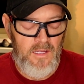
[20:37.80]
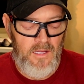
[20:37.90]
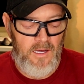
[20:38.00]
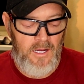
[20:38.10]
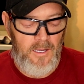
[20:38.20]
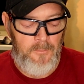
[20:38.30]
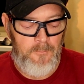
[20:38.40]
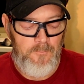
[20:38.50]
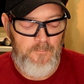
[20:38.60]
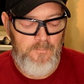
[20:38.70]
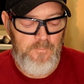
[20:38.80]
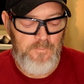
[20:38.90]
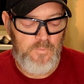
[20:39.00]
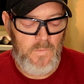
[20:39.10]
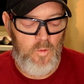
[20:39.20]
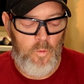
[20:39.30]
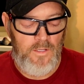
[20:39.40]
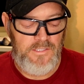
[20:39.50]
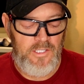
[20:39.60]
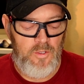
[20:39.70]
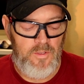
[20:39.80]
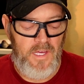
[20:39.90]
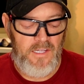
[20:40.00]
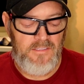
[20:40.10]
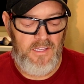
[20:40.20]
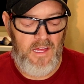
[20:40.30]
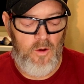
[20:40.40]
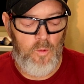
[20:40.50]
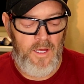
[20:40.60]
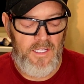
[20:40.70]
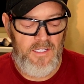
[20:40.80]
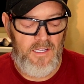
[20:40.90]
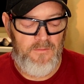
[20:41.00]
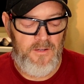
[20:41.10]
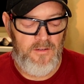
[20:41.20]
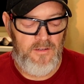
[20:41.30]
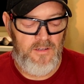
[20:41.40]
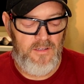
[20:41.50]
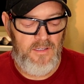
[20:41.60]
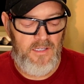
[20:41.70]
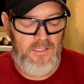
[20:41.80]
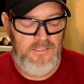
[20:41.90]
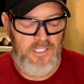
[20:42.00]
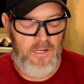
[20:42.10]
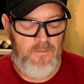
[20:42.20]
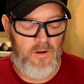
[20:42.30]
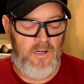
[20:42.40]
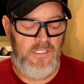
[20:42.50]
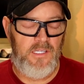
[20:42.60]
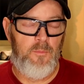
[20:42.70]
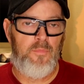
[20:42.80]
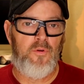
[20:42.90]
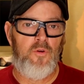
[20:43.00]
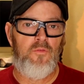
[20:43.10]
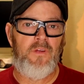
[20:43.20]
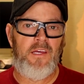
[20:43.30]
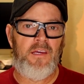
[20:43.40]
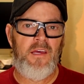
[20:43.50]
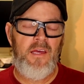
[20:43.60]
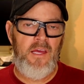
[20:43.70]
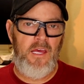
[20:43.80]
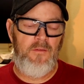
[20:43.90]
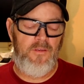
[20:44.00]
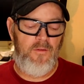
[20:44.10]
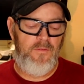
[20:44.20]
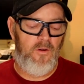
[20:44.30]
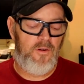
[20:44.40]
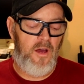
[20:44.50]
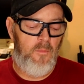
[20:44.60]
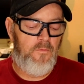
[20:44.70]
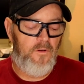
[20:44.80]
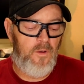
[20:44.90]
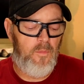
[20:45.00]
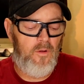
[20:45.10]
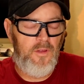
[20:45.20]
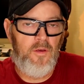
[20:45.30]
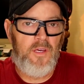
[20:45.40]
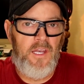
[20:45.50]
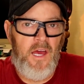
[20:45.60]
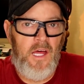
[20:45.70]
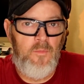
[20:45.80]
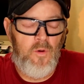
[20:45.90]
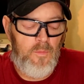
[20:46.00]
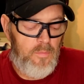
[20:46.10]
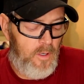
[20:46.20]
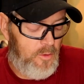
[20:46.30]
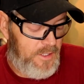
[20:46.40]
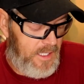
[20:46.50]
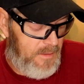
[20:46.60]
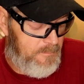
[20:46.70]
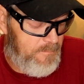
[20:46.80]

once you get to that weight, if your GFR is improving, if you feel comfortable, you can add more protein.